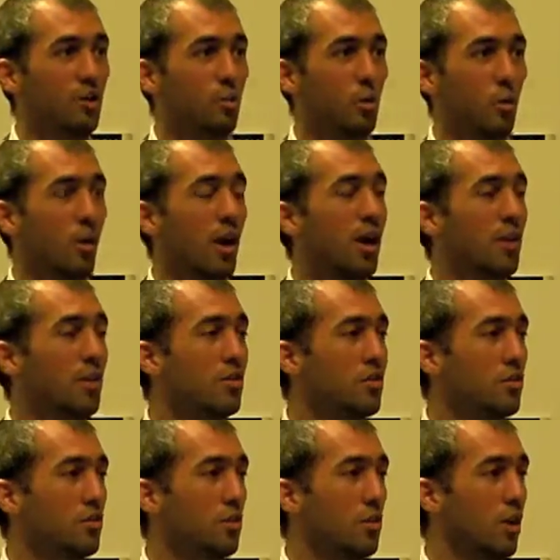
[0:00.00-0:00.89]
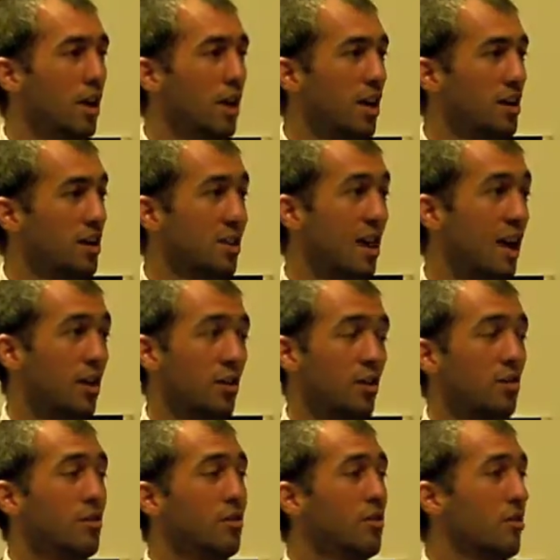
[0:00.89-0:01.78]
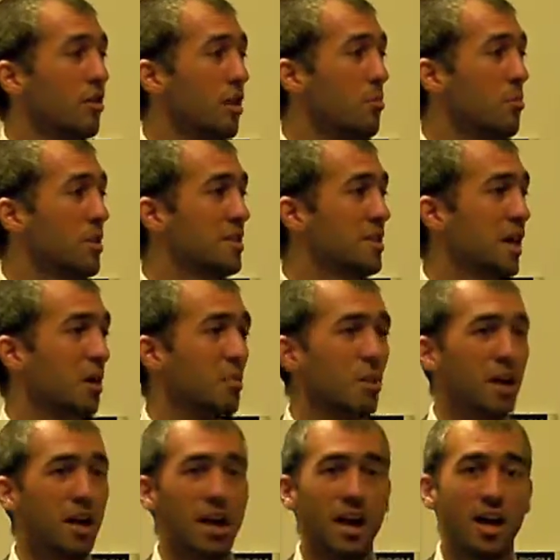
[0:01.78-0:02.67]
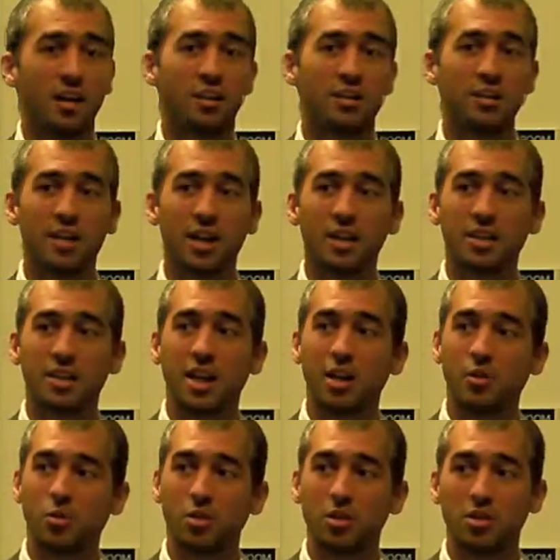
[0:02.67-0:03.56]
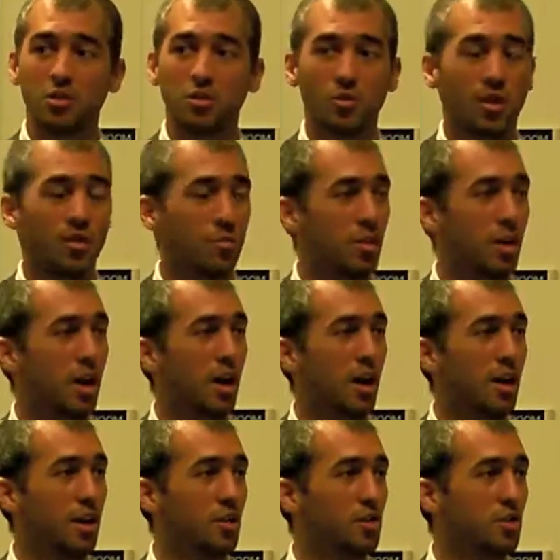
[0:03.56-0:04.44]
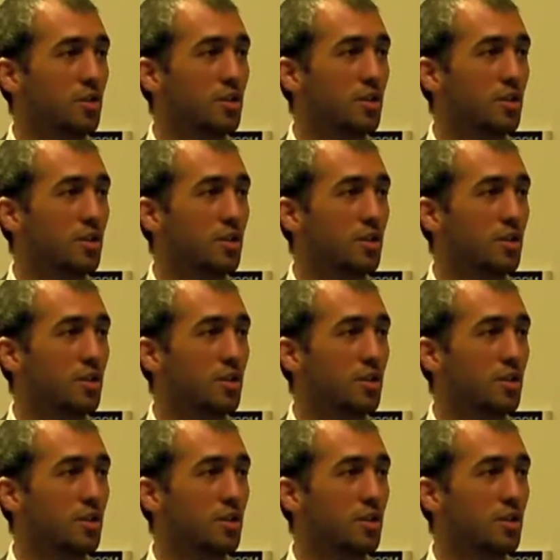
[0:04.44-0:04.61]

We went to a diner in Midtown Manhattan and sat down with these two FBI agents.